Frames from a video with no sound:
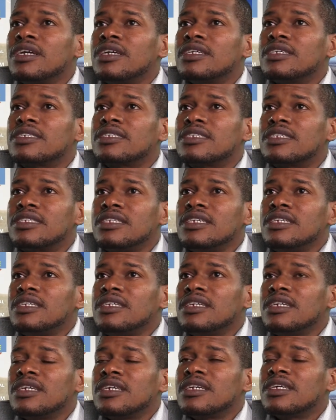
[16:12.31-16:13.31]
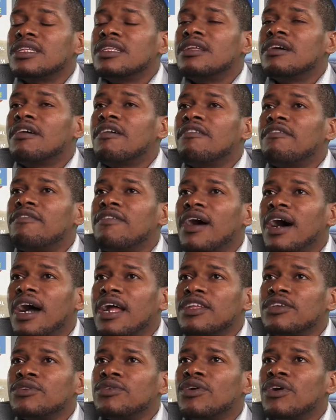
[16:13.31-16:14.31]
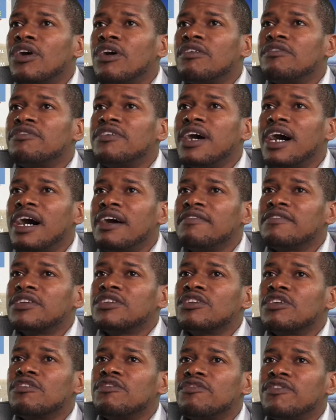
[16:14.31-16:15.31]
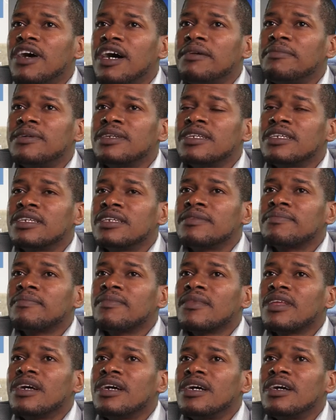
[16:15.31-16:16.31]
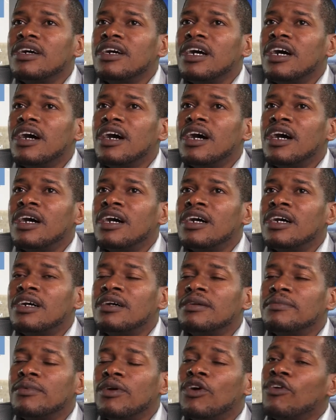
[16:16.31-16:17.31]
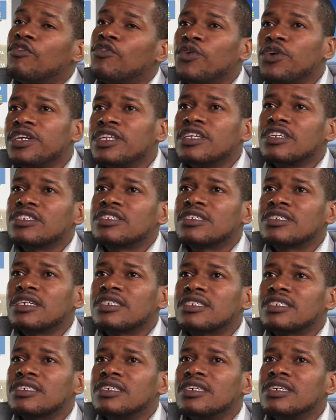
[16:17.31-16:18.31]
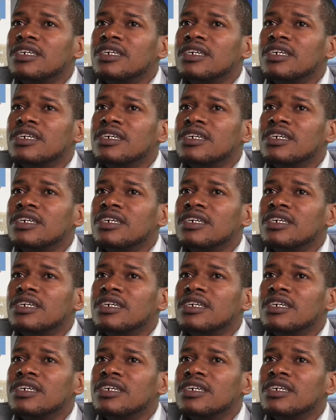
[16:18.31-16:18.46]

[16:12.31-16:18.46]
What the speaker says: see the value of having your family avoiding such